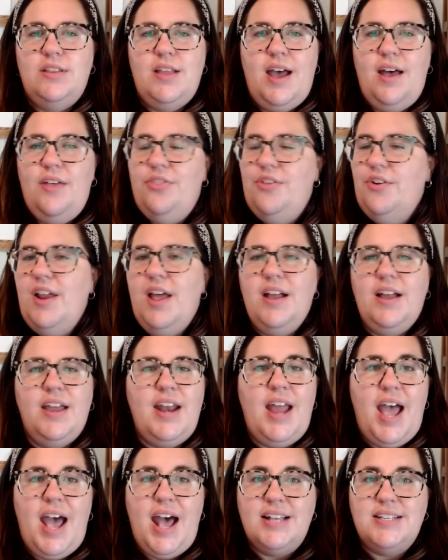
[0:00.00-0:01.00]
that. They're not
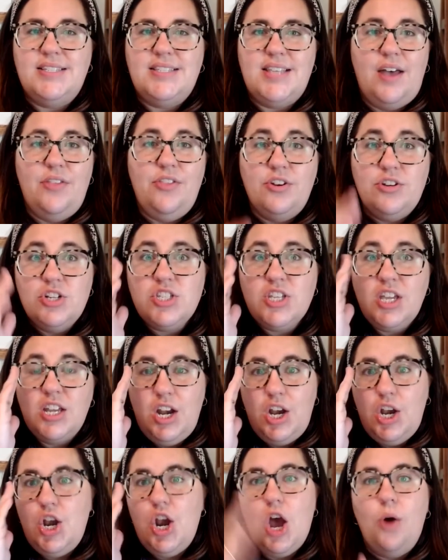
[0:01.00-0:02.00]
going to ask that. They're just going
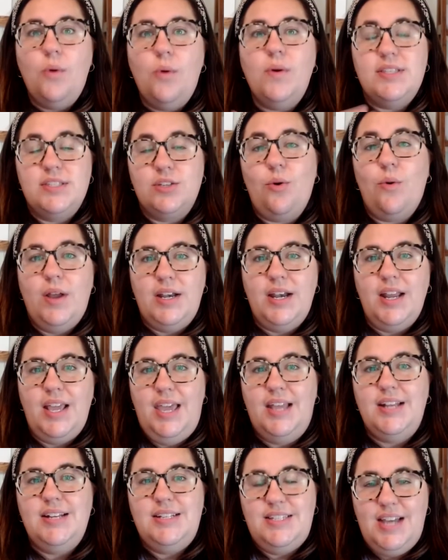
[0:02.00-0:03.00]
to know it's going to
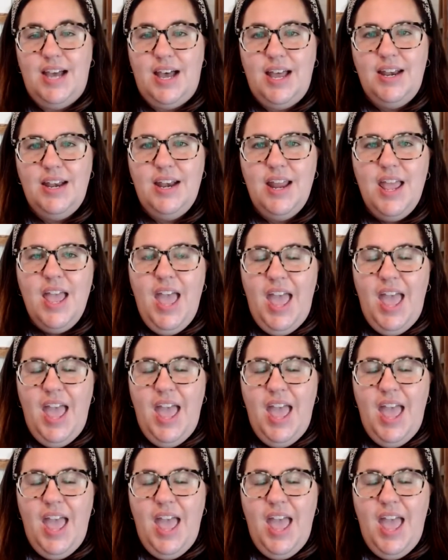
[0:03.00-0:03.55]
get done.